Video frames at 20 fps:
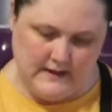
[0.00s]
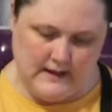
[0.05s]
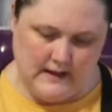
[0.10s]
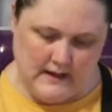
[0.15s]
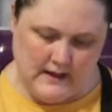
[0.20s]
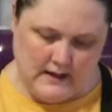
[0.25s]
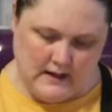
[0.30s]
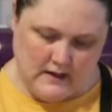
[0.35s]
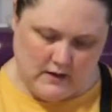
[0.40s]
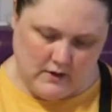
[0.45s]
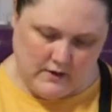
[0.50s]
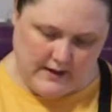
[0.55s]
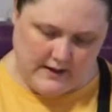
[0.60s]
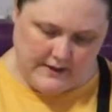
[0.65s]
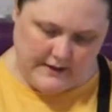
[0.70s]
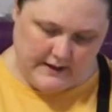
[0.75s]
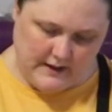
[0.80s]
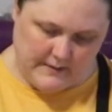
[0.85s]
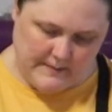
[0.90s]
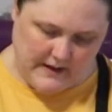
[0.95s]
Great
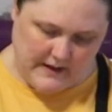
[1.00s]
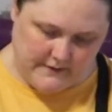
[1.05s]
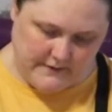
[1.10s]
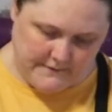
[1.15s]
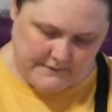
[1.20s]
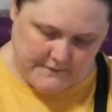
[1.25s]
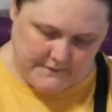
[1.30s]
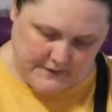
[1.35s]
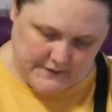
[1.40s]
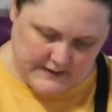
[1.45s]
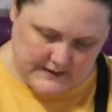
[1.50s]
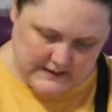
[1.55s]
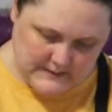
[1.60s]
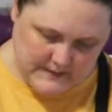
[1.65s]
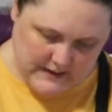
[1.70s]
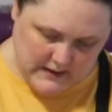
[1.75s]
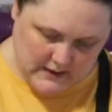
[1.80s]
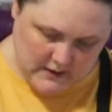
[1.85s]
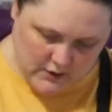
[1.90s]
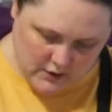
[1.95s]
thing about the font that's
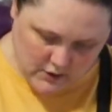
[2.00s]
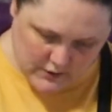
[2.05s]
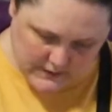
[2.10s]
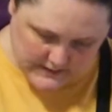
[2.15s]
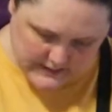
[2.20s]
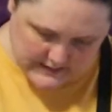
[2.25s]
been used is